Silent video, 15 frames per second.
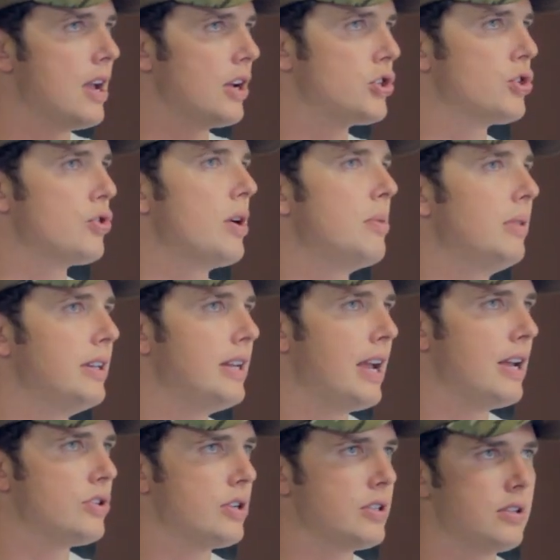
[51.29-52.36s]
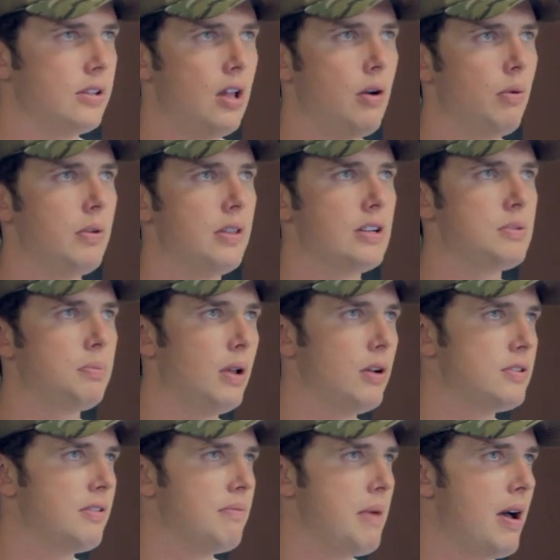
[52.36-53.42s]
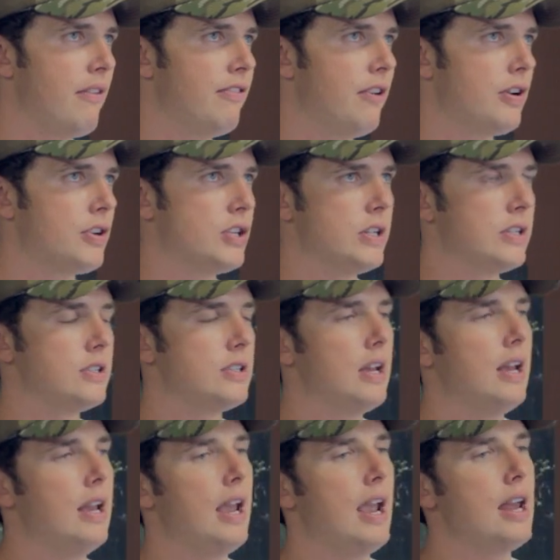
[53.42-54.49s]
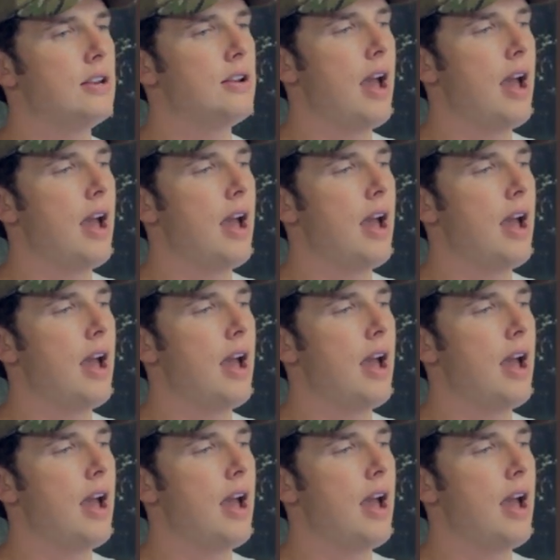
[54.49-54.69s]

extremely dangerous along with explosive malfunctions and you